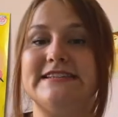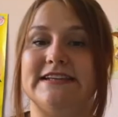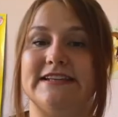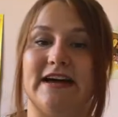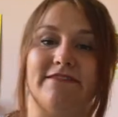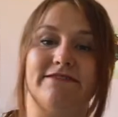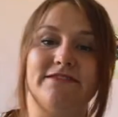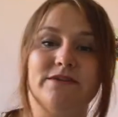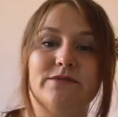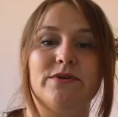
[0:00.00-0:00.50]
and
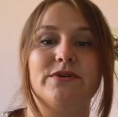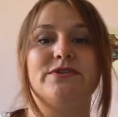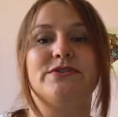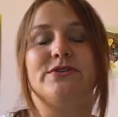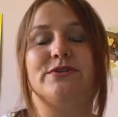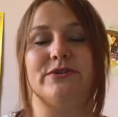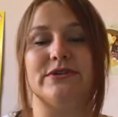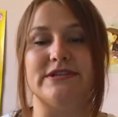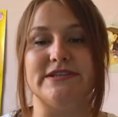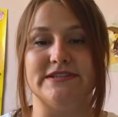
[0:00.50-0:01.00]
afterwards
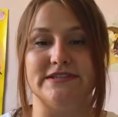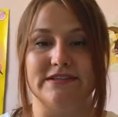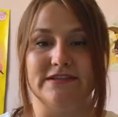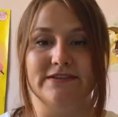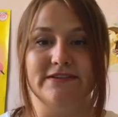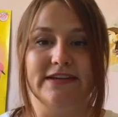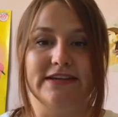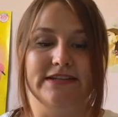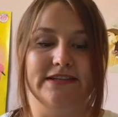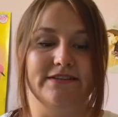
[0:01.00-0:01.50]
you'll
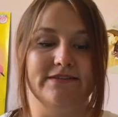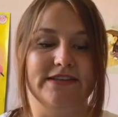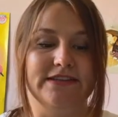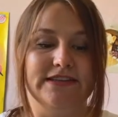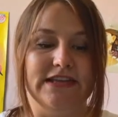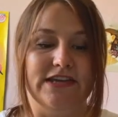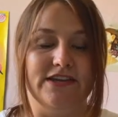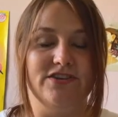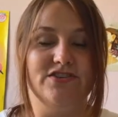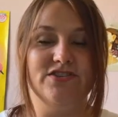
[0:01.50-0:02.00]
receive an
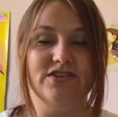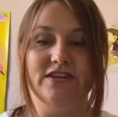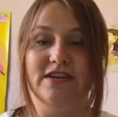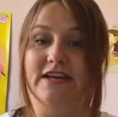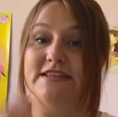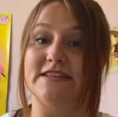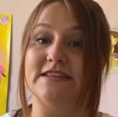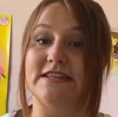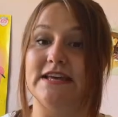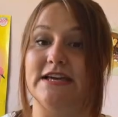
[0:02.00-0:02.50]
invitation,
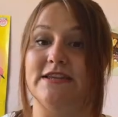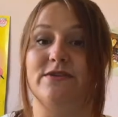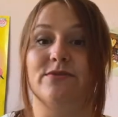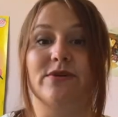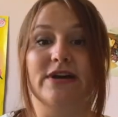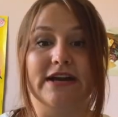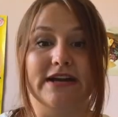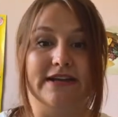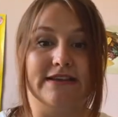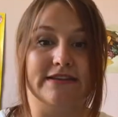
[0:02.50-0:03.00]
and then you
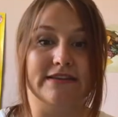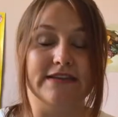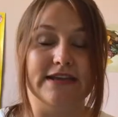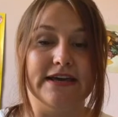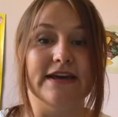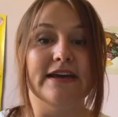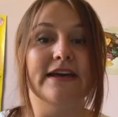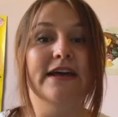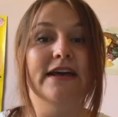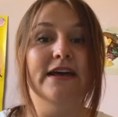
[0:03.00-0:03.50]

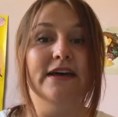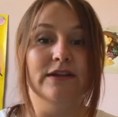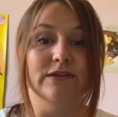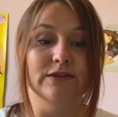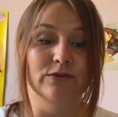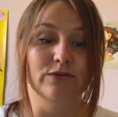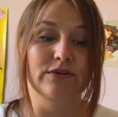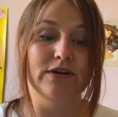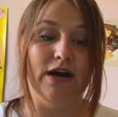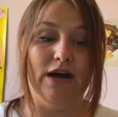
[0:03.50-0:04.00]
can
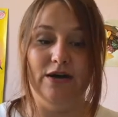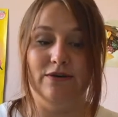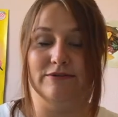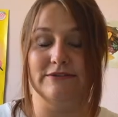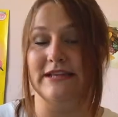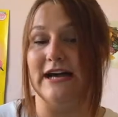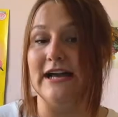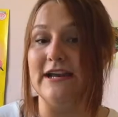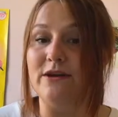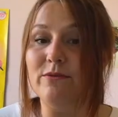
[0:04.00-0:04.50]
look how
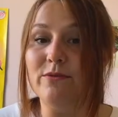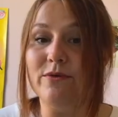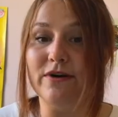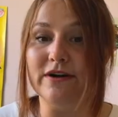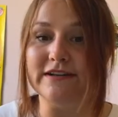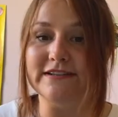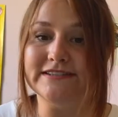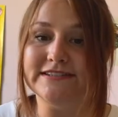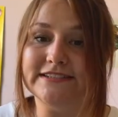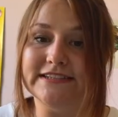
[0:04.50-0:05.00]
Dalle
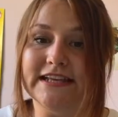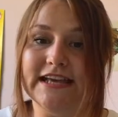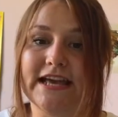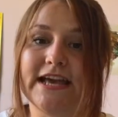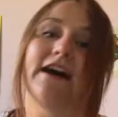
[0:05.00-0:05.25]
works.